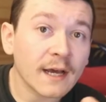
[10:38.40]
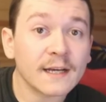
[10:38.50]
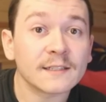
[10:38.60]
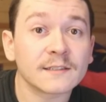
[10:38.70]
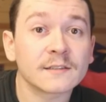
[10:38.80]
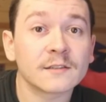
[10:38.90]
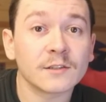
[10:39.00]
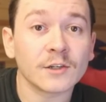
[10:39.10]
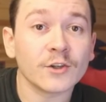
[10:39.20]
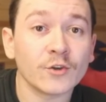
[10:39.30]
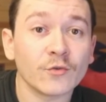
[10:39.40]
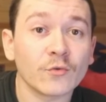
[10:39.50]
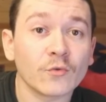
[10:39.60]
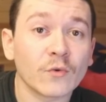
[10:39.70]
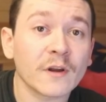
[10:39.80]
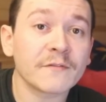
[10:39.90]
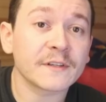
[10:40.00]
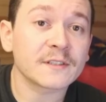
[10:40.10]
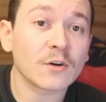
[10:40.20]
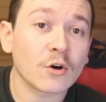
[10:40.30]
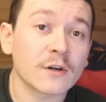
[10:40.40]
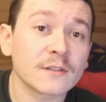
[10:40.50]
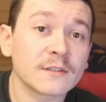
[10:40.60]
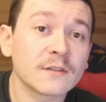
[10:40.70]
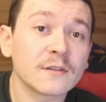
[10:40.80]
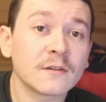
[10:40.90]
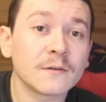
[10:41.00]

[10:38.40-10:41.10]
as the new graphics cards,